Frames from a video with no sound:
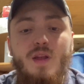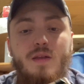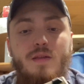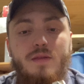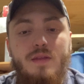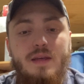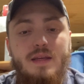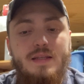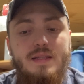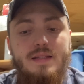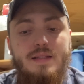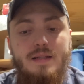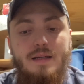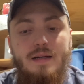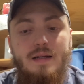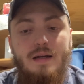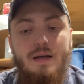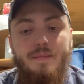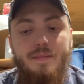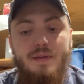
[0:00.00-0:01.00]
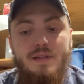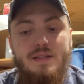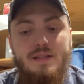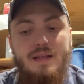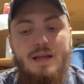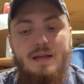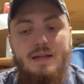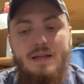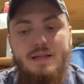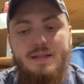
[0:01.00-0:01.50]
It's
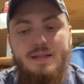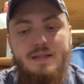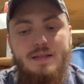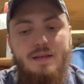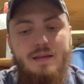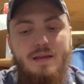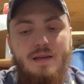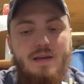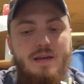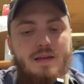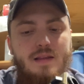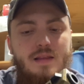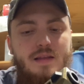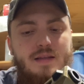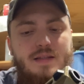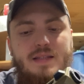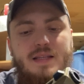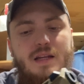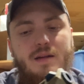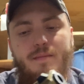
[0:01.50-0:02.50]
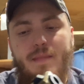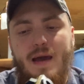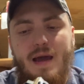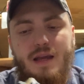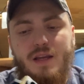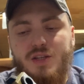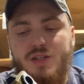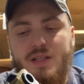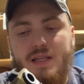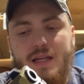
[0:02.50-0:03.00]
not necessarily, the extended
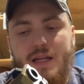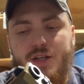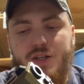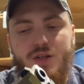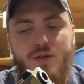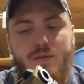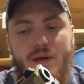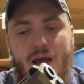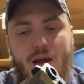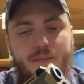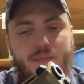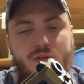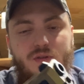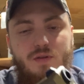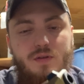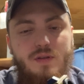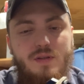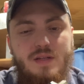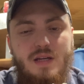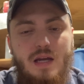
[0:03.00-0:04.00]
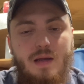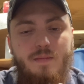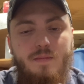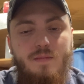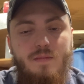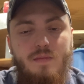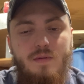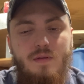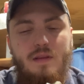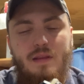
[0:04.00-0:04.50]
magazine issue happens all the
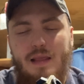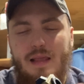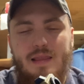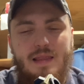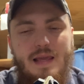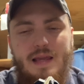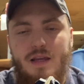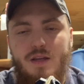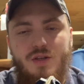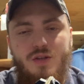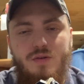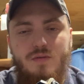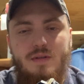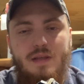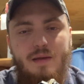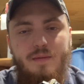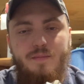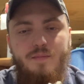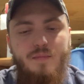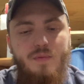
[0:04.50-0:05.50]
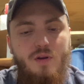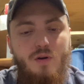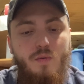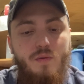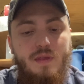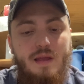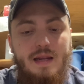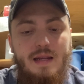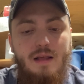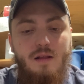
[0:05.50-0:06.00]
time. That issue is like,
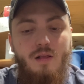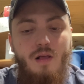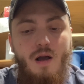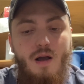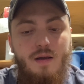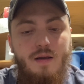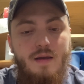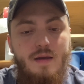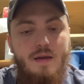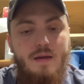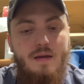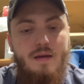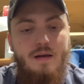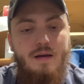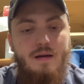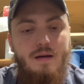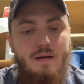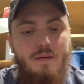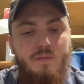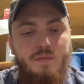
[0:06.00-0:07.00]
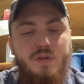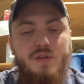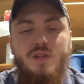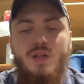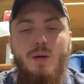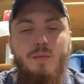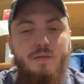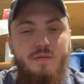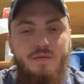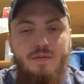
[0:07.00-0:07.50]
with any Glock, with the
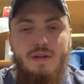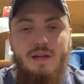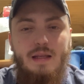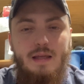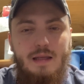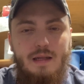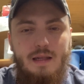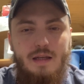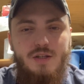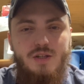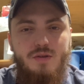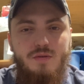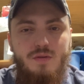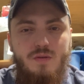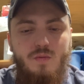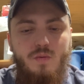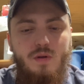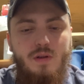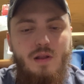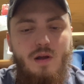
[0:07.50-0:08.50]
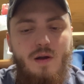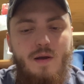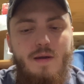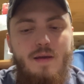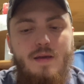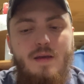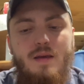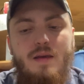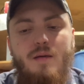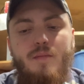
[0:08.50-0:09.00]
double feeding and issues and whatnot.
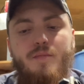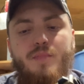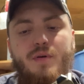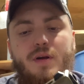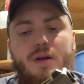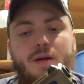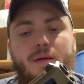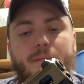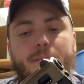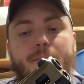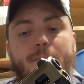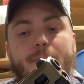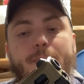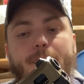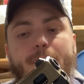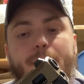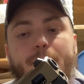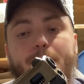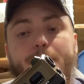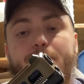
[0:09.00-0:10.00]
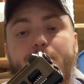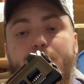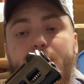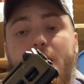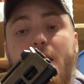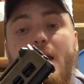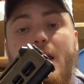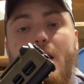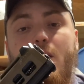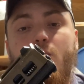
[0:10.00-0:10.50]
But
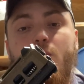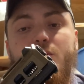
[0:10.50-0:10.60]
yeah, I